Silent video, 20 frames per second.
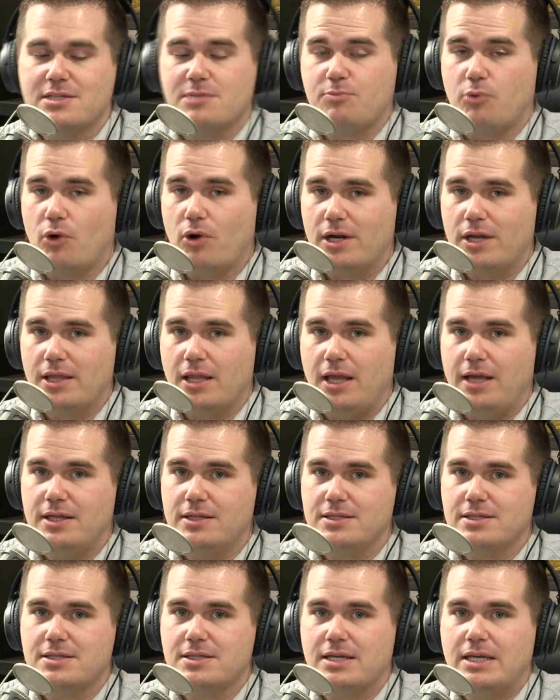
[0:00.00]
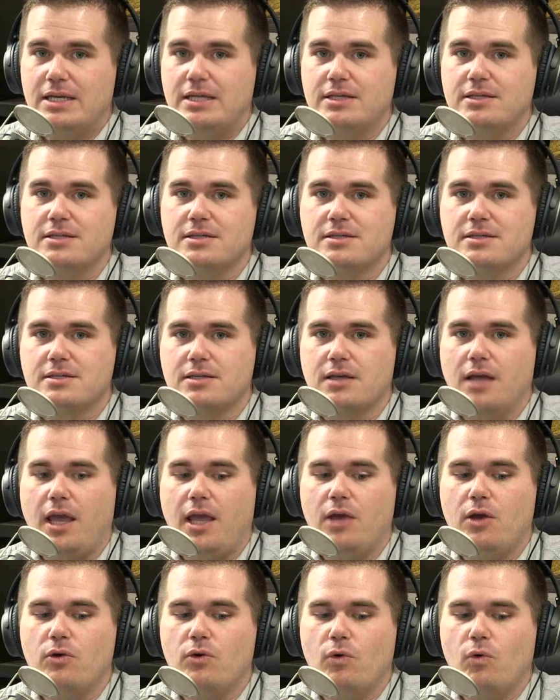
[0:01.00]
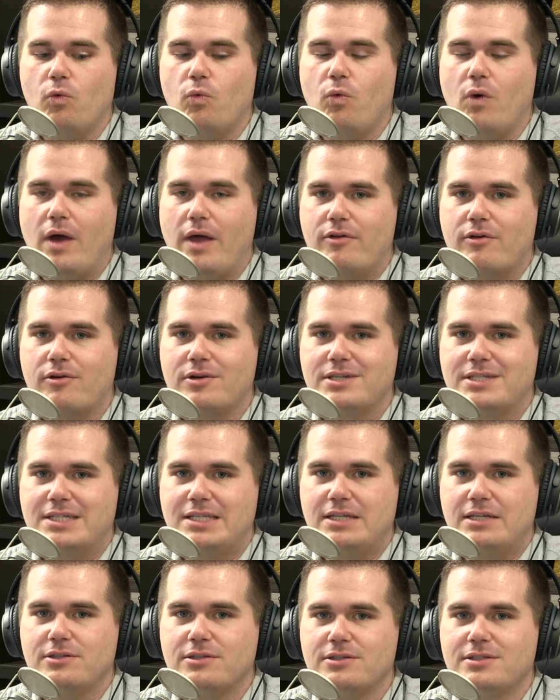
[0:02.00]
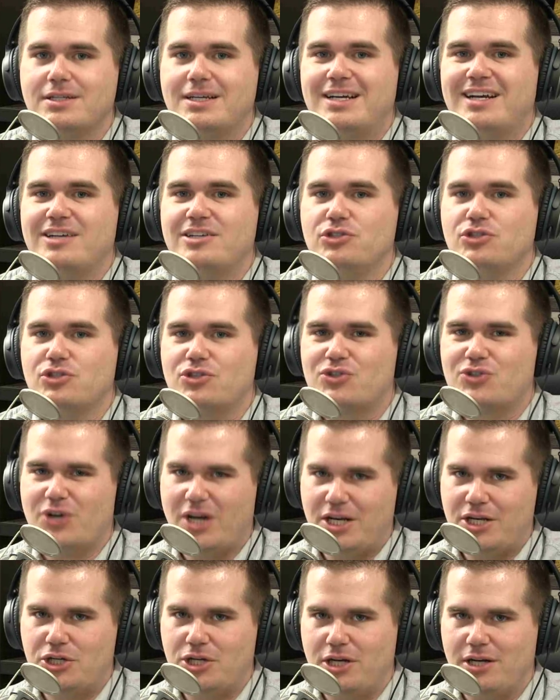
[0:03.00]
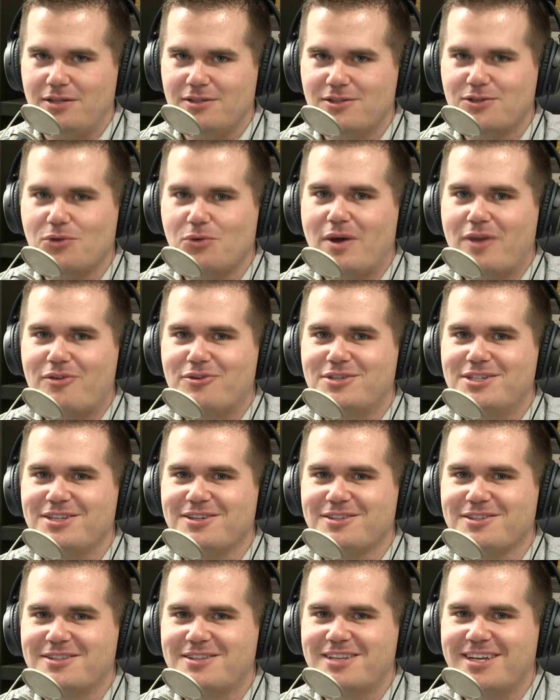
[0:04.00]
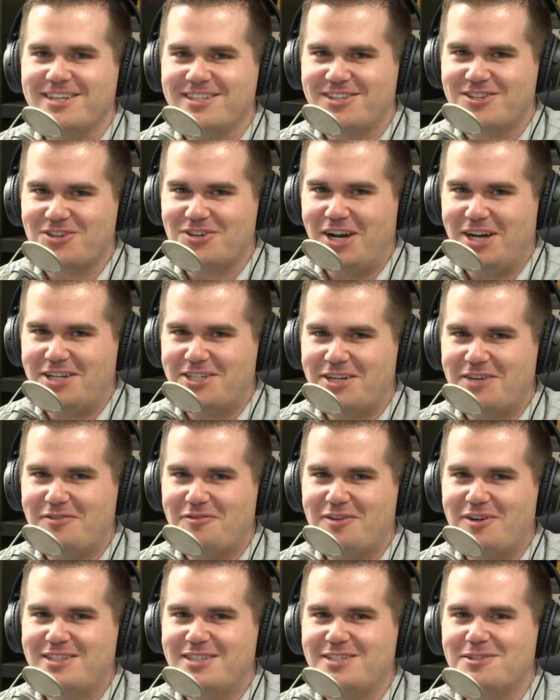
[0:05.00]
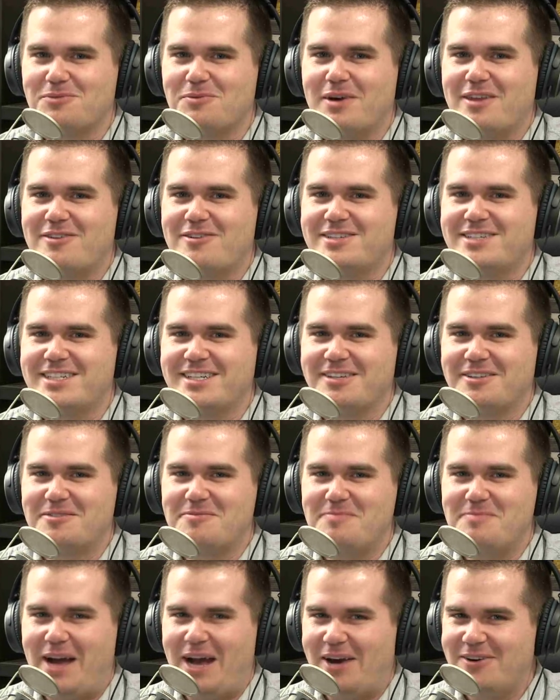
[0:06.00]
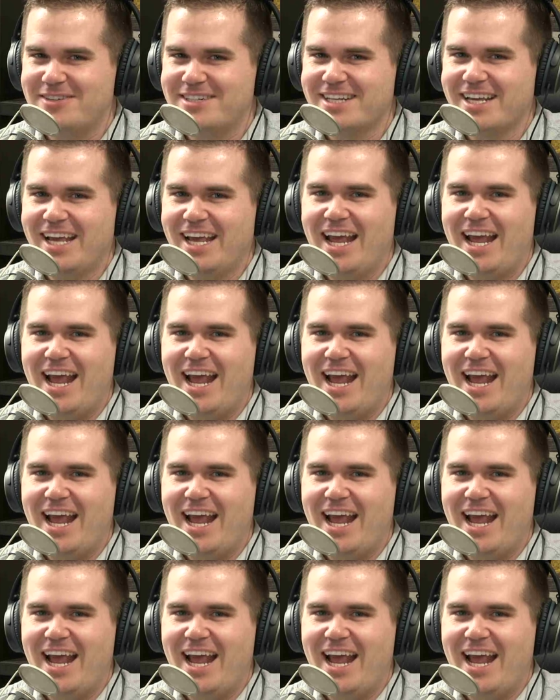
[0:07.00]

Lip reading: sport lens is a weather sealed construction. So weather sealed construction versus weather sealed mount.